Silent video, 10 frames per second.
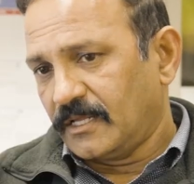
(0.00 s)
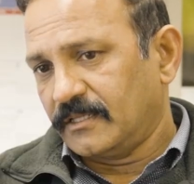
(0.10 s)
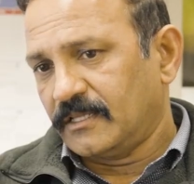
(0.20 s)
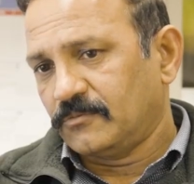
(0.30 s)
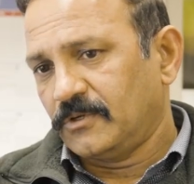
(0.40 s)
and
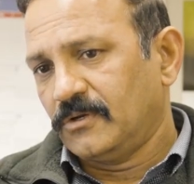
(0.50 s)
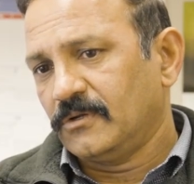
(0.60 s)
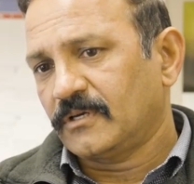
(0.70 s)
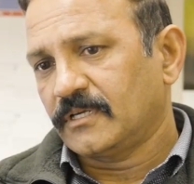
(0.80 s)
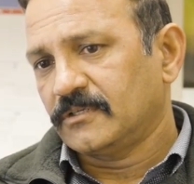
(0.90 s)
then we
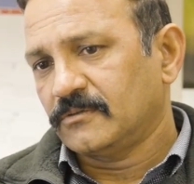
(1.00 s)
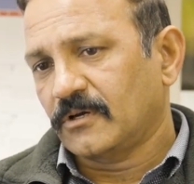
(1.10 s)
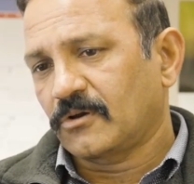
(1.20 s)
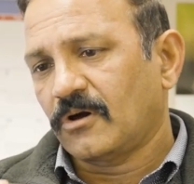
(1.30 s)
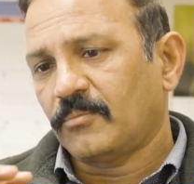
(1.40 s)
look into a
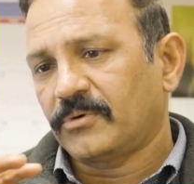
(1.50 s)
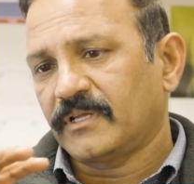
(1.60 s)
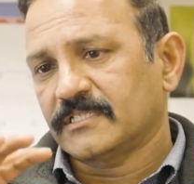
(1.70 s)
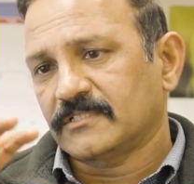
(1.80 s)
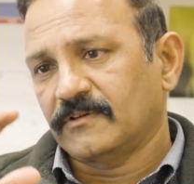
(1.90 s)

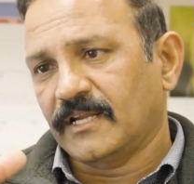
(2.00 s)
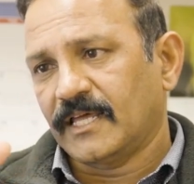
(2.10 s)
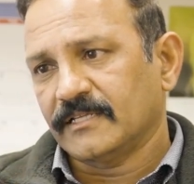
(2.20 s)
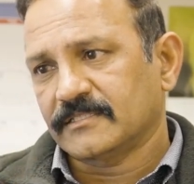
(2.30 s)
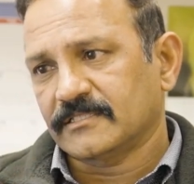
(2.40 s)
comprehensive
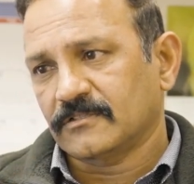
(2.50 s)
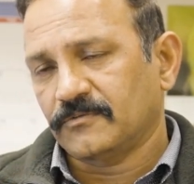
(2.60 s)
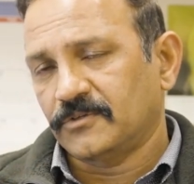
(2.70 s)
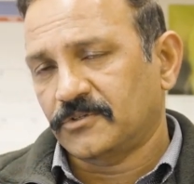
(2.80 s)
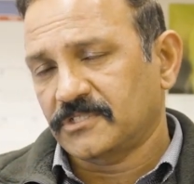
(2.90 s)
analysis of
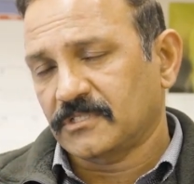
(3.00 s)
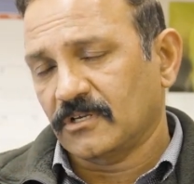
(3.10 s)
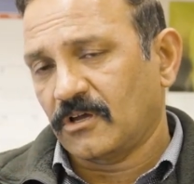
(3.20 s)
nutritional